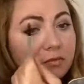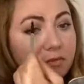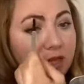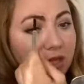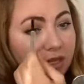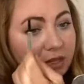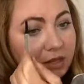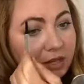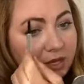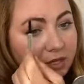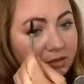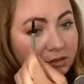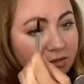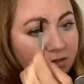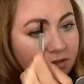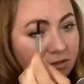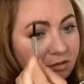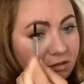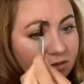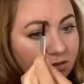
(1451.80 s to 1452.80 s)
like that,
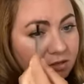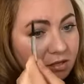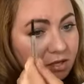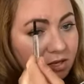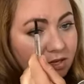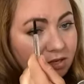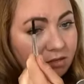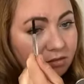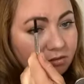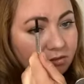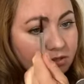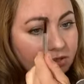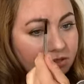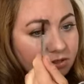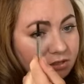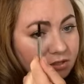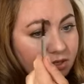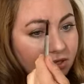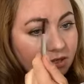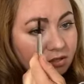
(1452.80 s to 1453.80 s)
and
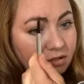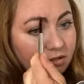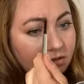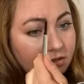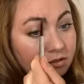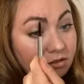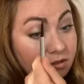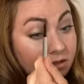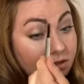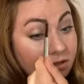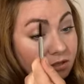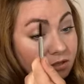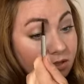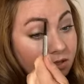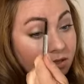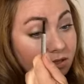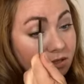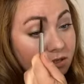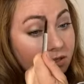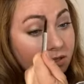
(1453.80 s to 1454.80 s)
just gonna
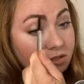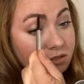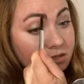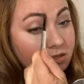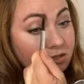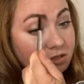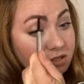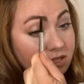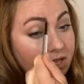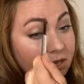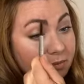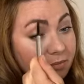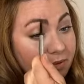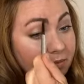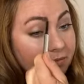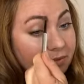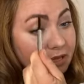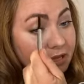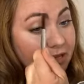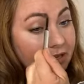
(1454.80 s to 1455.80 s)
keep
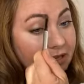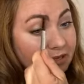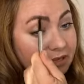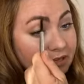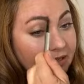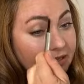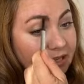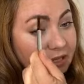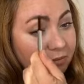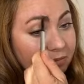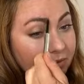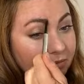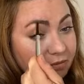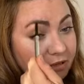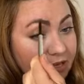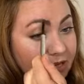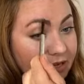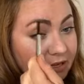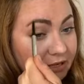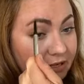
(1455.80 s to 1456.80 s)
applying it, keep
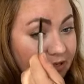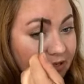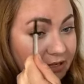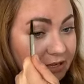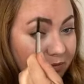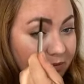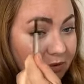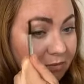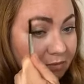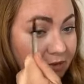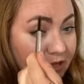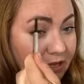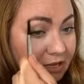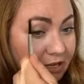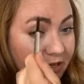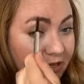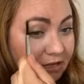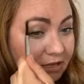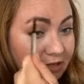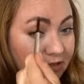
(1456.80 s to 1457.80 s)
applying it, keep
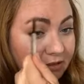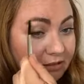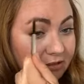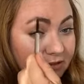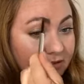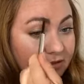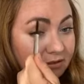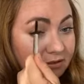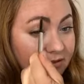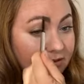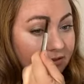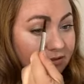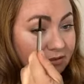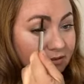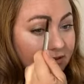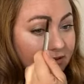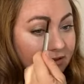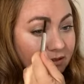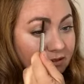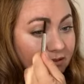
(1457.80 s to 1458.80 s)
applying it
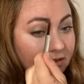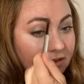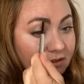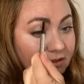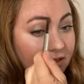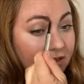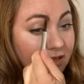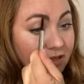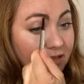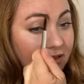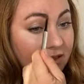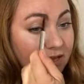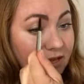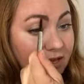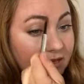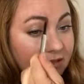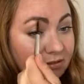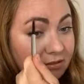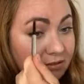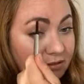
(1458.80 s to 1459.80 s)
like
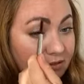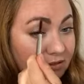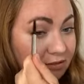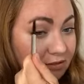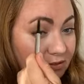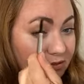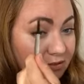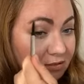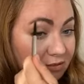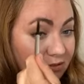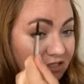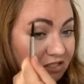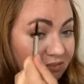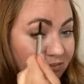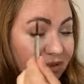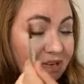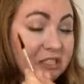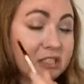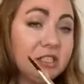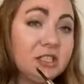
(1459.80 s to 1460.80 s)
that.
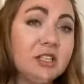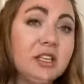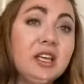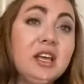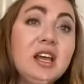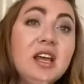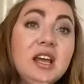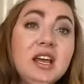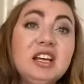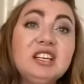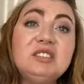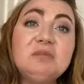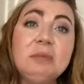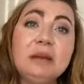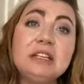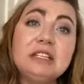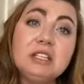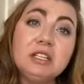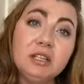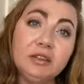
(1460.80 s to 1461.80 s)
Especially
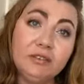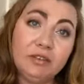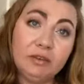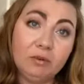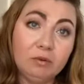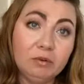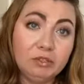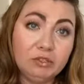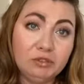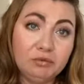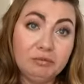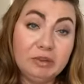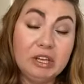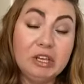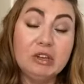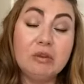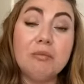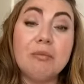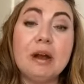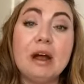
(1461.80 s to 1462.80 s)
if you want to
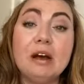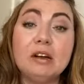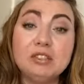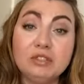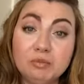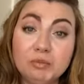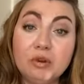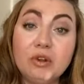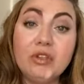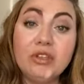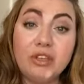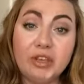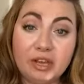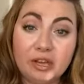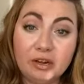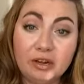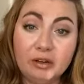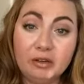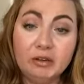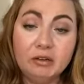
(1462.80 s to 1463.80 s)
make your brows more
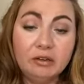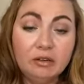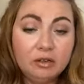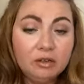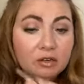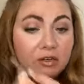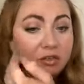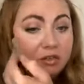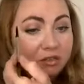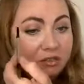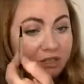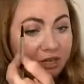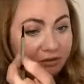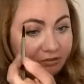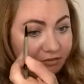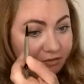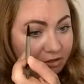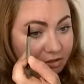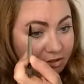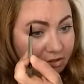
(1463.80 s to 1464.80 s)
thicker,
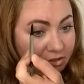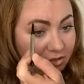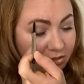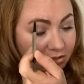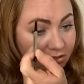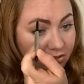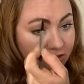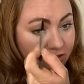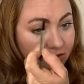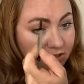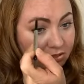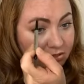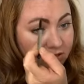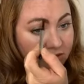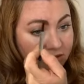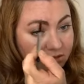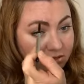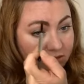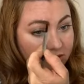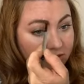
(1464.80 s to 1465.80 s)
definitely. Then
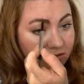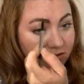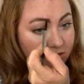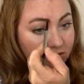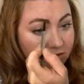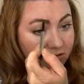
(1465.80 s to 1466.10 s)
just